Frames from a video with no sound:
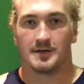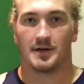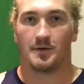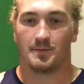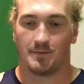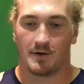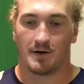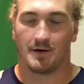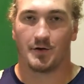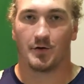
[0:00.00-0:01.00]
to help
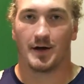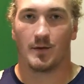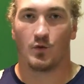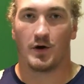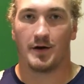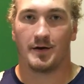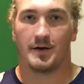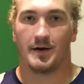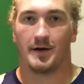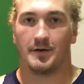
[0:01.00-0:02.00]
uh, Notre Dame win
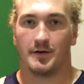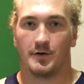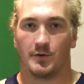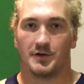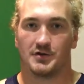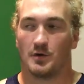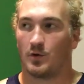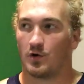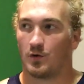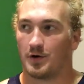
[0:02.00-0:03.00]
and uh, win the Joe
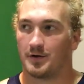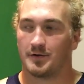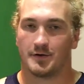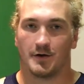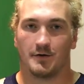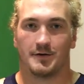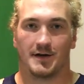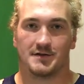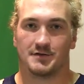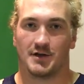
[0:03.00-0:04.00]
Moore Award, you know,
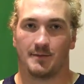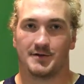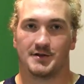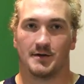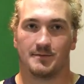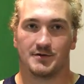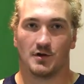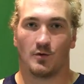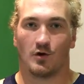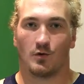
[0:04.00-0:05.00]
national championship,
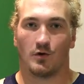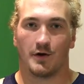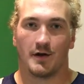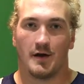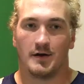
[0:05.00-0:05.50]
Joe mm-hmm. Moore Award.